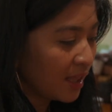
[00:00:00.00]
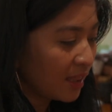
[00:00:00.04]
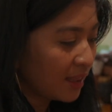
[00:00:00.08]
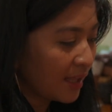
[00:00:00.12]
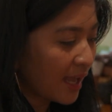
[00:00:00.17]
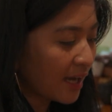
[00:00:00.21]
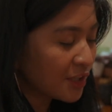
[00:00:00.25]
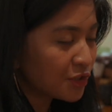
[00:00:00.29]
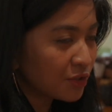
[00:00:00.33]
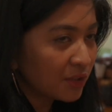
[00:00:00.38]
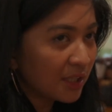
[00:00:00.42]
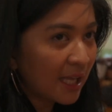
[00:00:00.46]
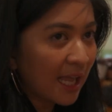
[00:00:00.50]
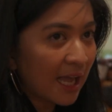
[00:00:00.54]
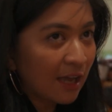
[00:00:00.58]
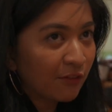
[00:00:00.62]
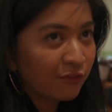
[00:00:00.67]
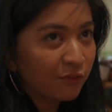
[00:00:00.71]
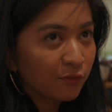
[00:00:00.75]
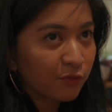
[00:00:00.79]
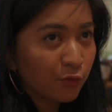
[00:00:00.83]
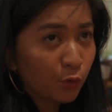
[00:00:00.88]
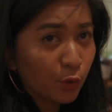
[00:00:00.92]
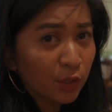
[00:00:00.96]
They actually
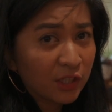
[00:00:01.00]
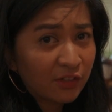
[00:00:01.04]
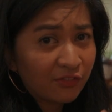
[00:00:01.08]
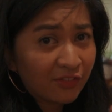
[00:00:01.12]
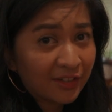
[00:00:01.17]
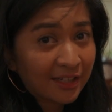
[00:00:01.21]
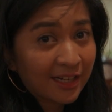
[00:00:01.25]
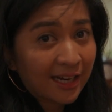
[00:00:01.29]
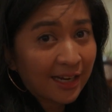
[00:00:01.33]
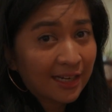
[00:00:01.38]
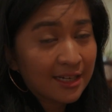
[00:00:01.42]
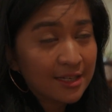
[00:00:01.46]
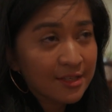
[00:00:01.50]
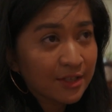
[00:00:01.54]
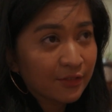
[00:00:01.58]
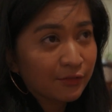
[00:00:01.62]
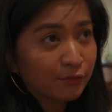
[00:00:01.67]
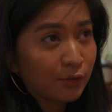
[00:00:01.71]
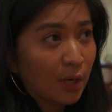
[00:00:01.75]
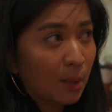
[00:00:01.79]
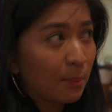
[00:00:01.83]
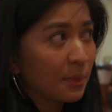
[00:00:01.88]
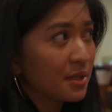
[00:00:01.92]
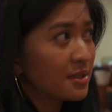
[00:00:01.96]
have 4 different kinds of
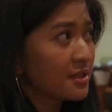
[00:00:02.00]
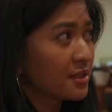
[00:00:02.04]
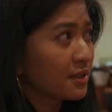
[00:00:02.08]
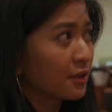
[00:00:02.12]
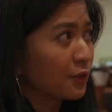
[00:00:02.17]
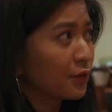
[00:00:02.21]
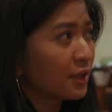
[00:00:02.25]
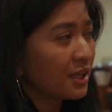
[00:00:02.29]
ramen here,